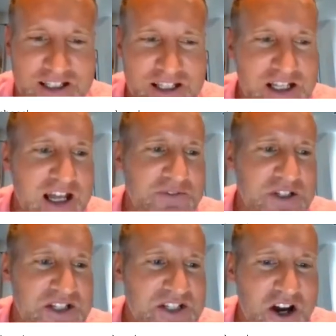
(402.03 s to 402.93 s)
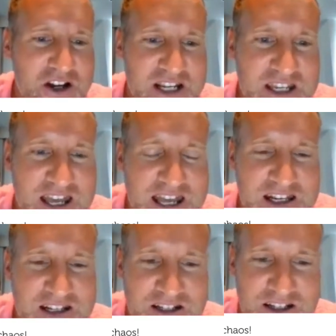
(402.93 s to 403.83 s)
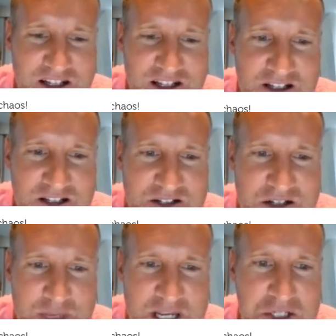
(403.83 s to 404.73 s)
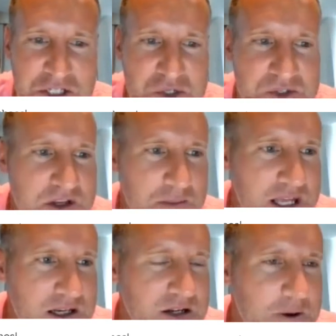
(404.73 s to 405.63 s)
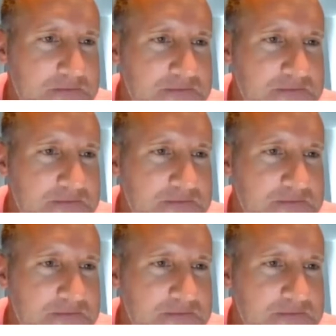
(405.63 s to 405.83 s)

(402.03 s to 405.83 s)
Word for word: He'll have to start again to make new cement.